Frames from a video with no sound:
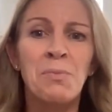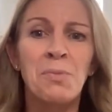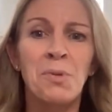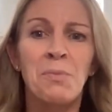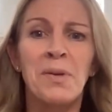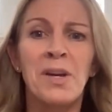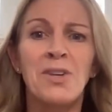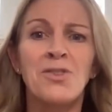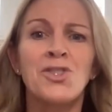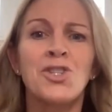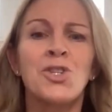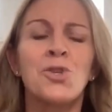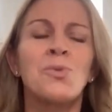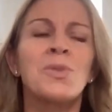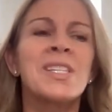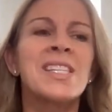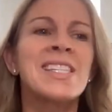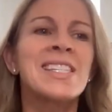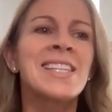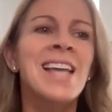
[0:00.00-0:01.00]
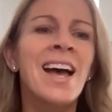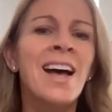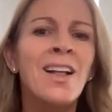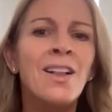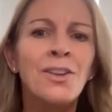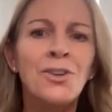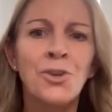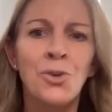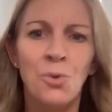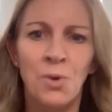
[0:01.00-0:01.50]
prepared to
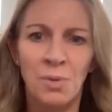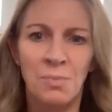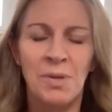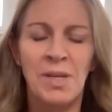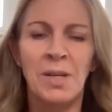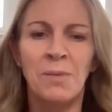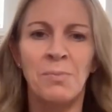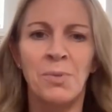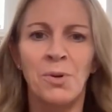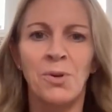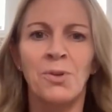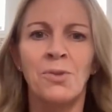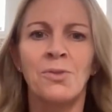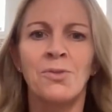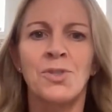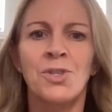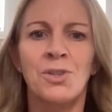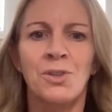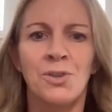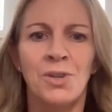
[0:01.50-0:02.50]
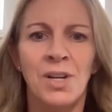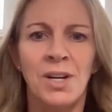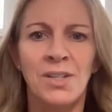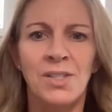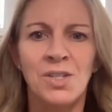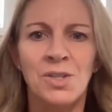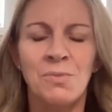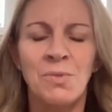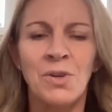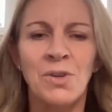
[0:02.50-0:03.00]
sell your people to your
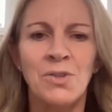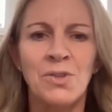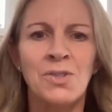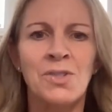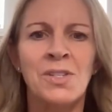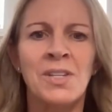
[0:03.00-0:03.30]
customers.